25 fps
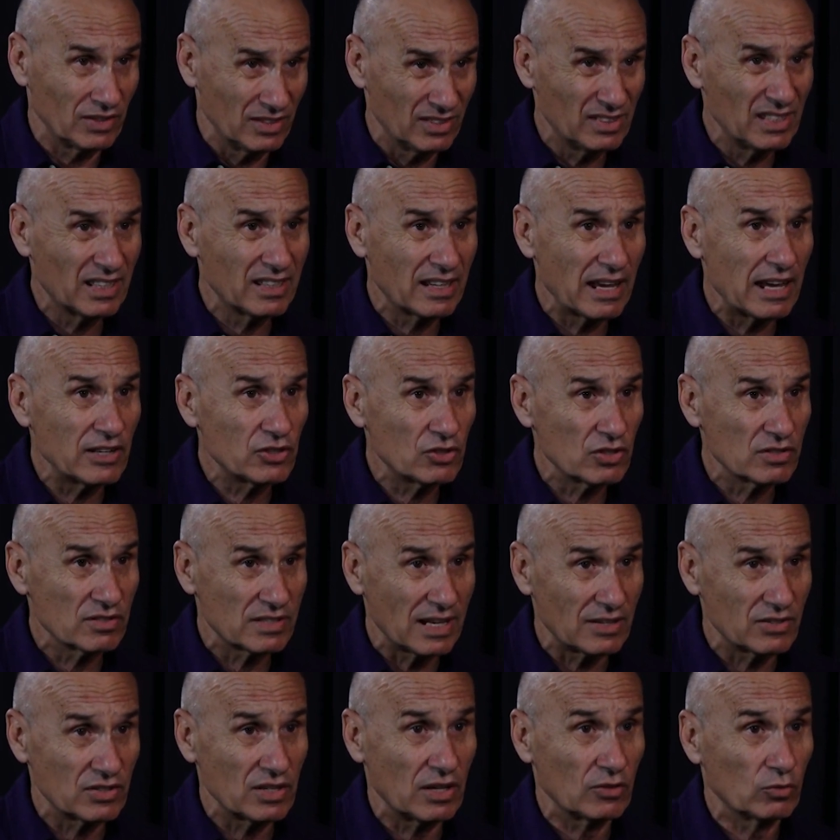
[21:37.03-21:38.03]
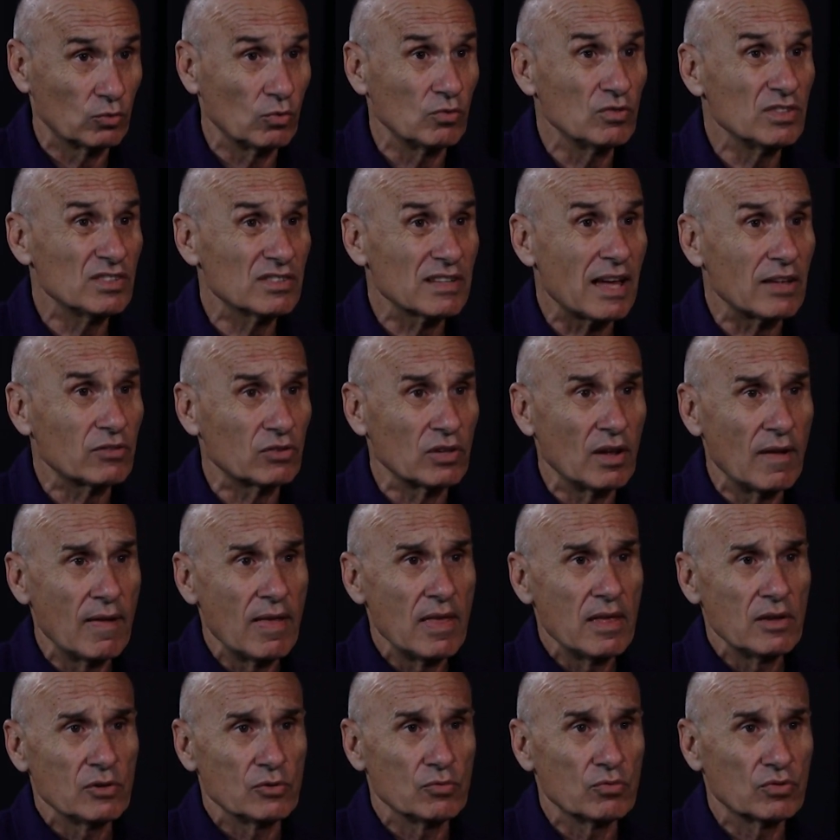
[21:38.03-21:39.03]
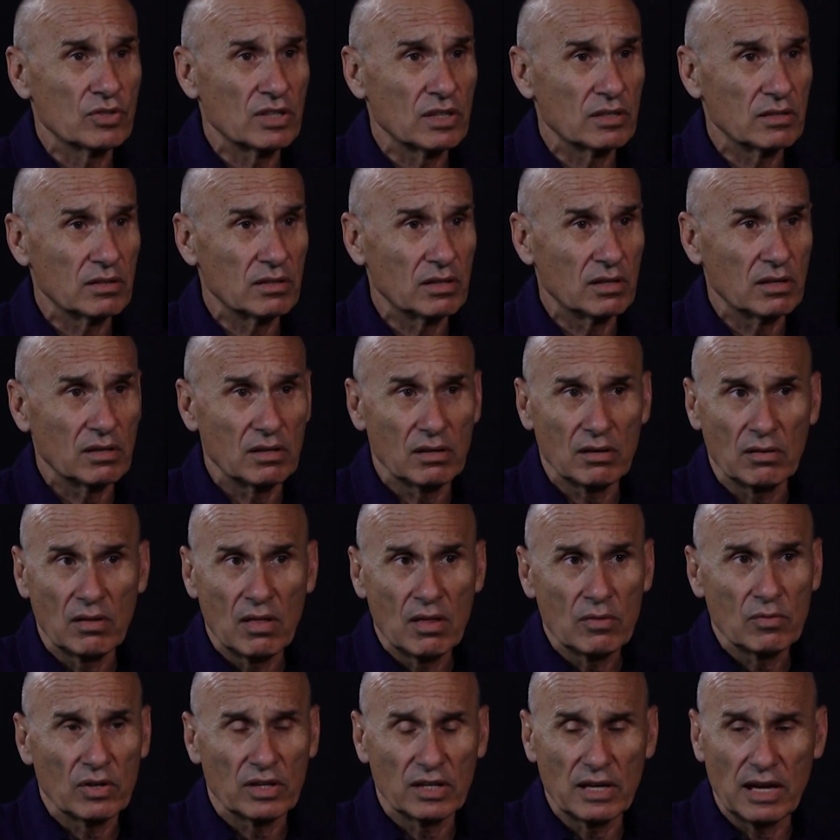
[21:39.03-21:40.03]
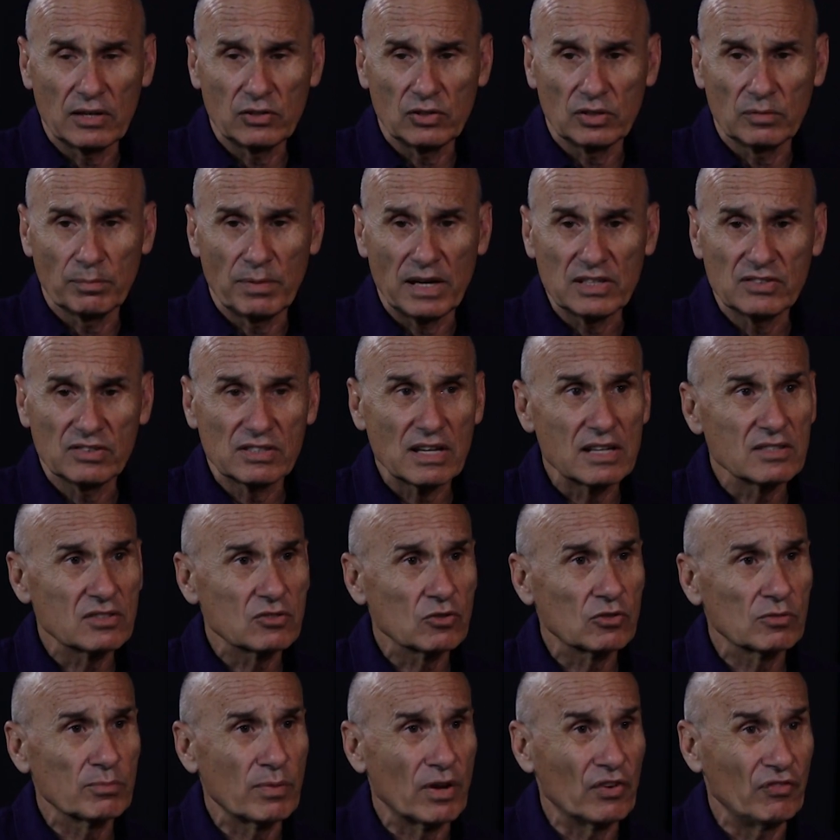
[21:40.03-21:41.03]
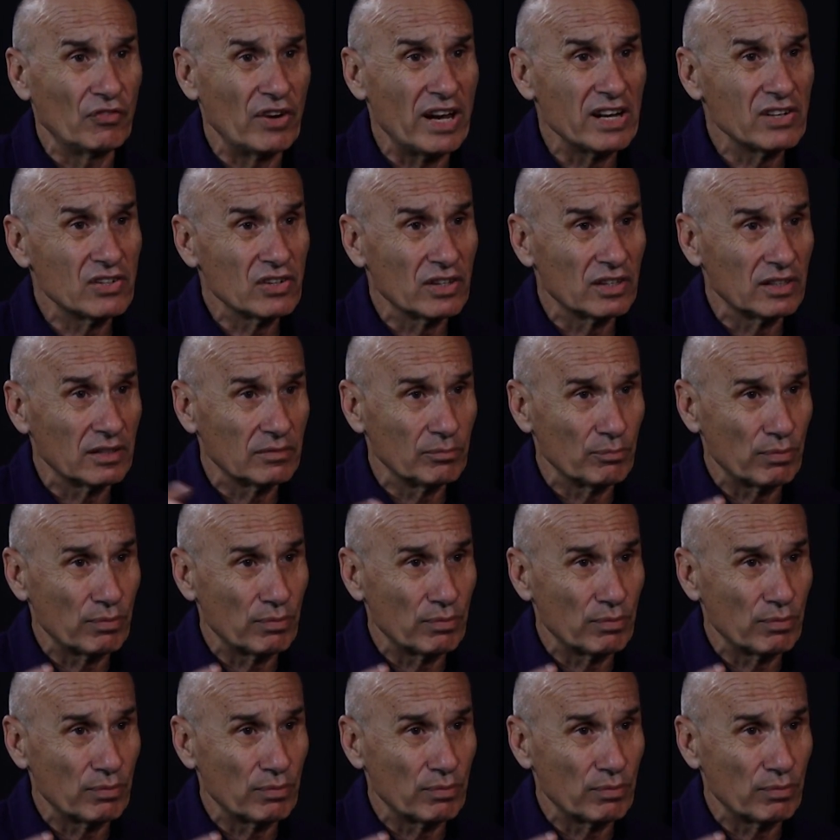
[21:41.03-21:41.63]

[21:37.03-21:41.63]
Indications that they are doing that, you can get it by sensor, by radar,